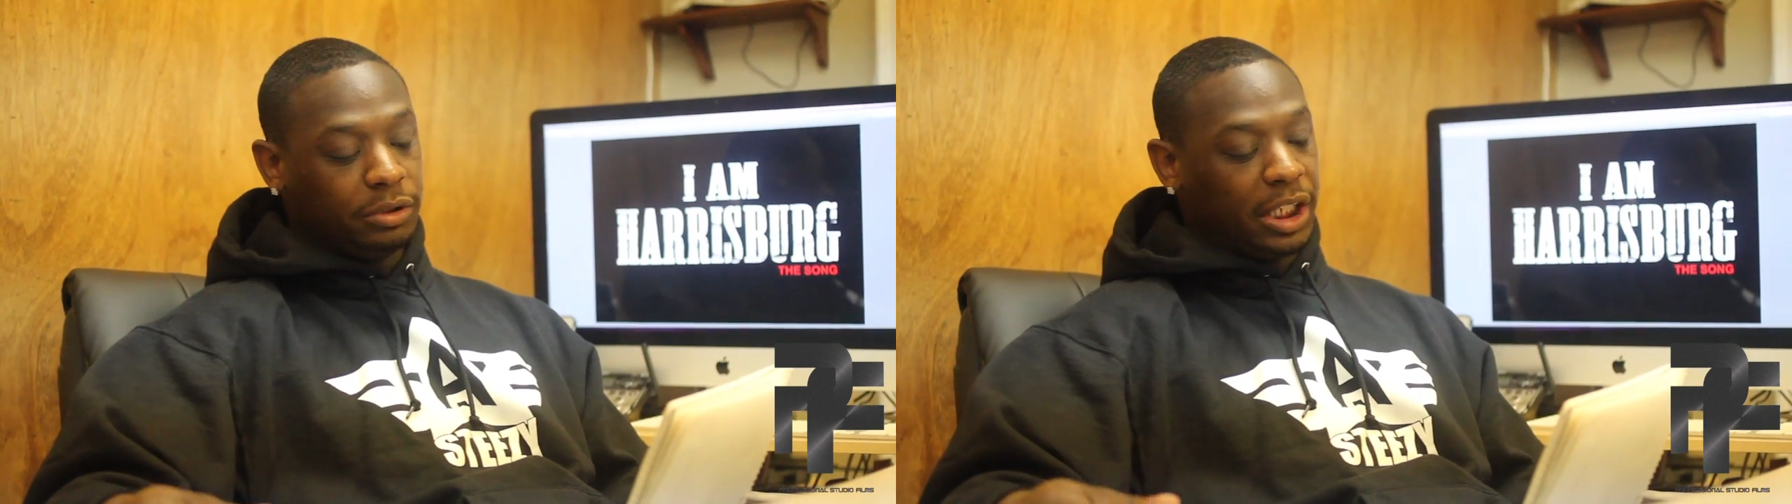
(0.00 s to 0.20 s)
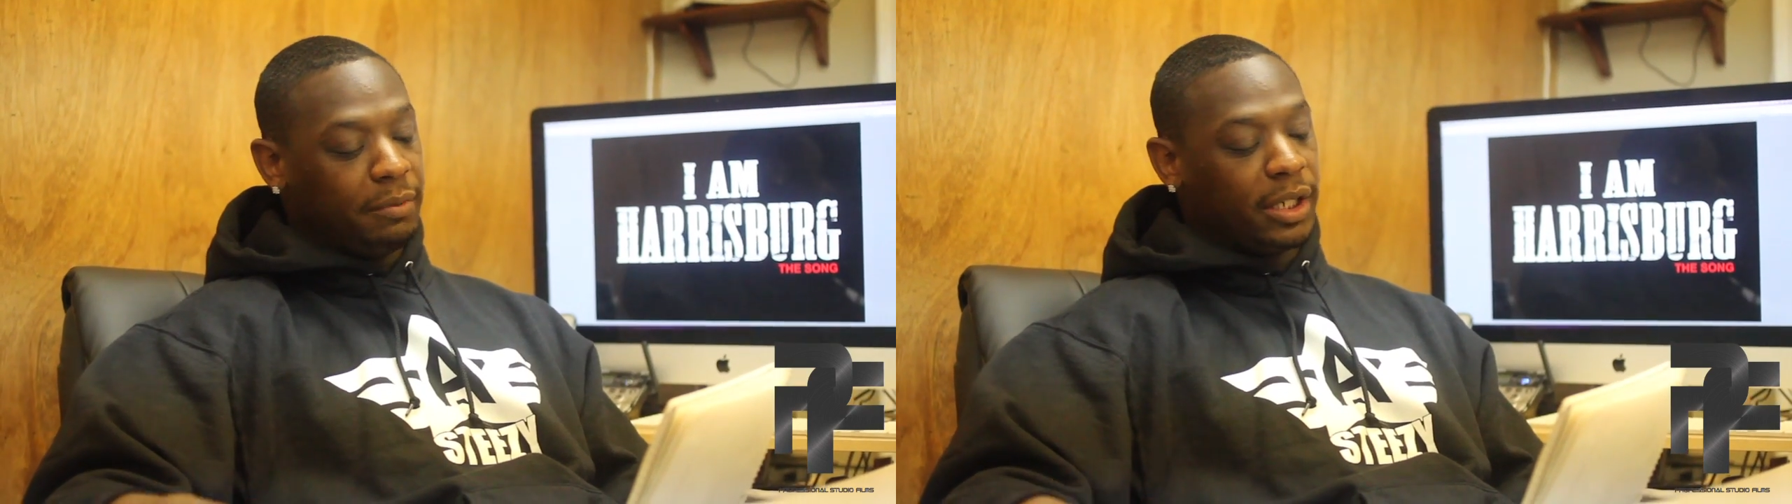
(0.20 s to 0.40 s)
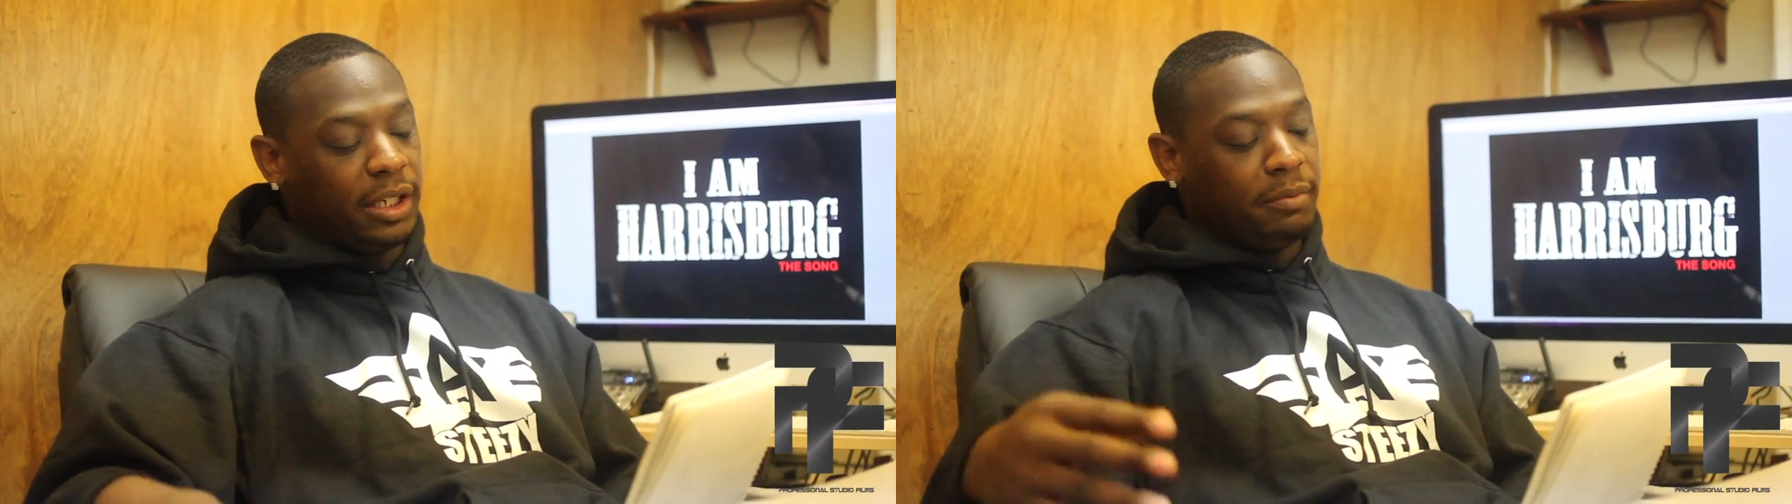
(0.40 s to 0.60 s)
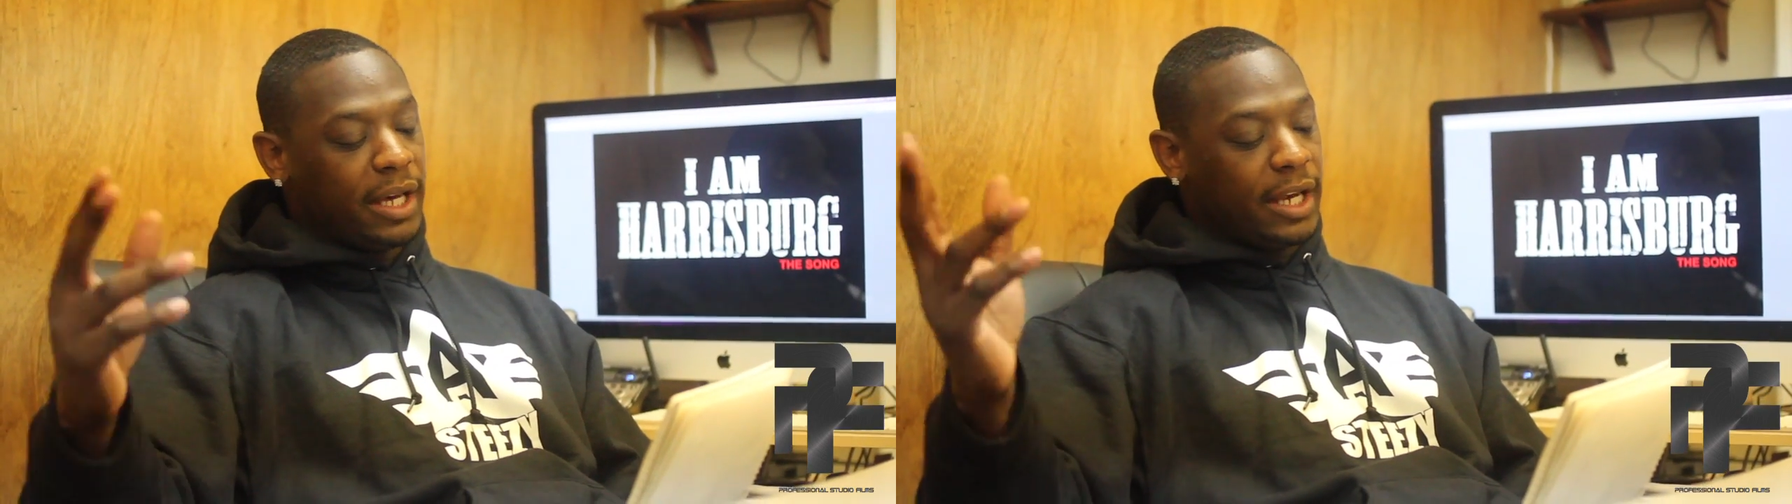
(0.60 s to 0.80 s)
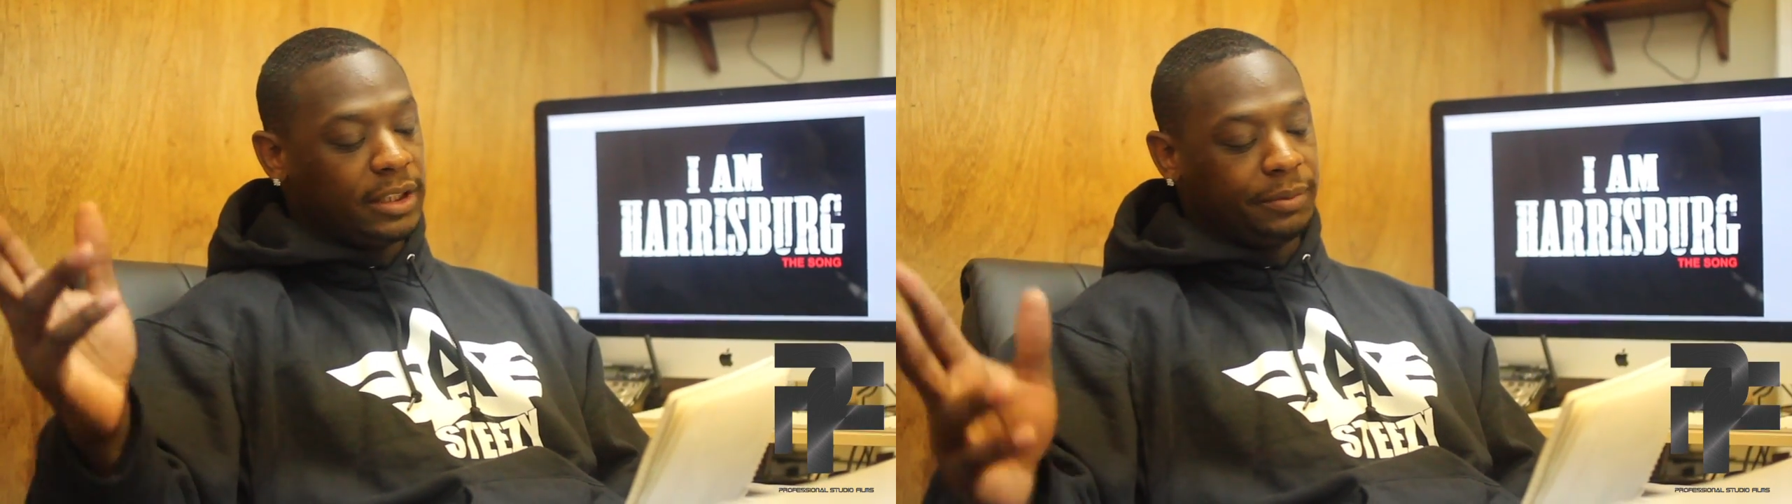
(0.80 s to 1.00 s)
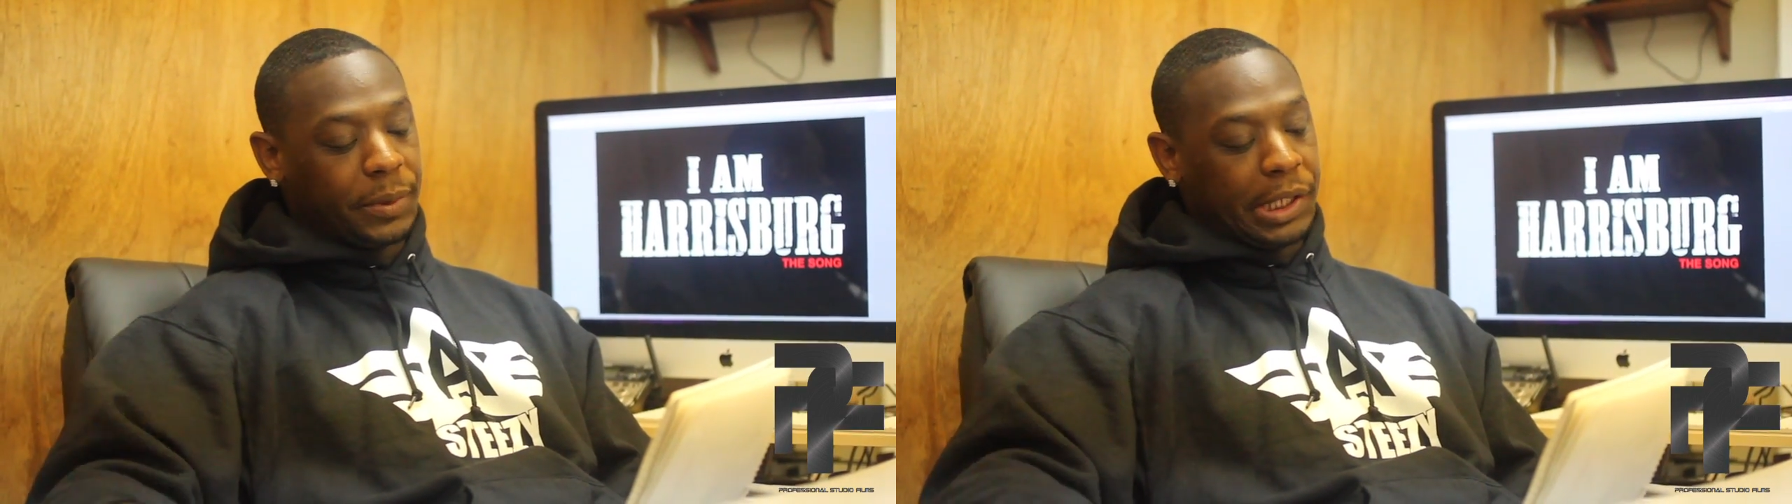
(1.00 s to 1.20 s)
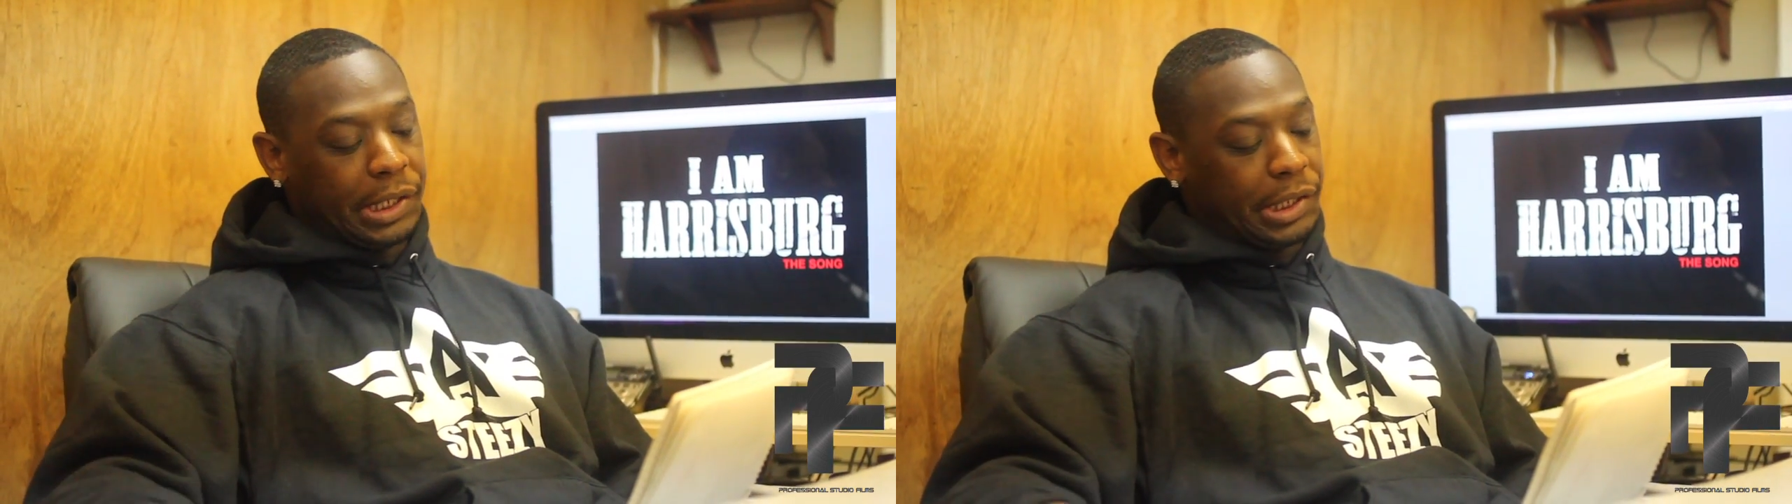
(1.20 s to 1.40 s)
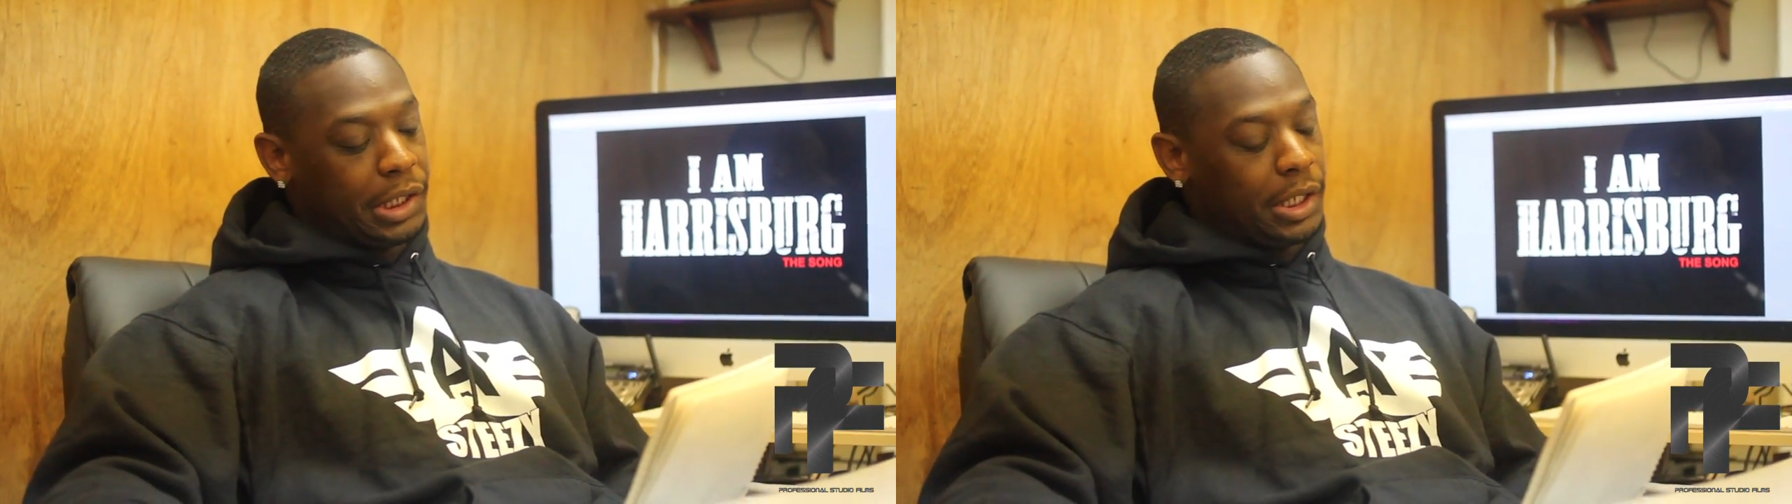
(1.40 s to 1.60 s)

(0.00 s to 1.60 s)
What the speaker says: J Money Management,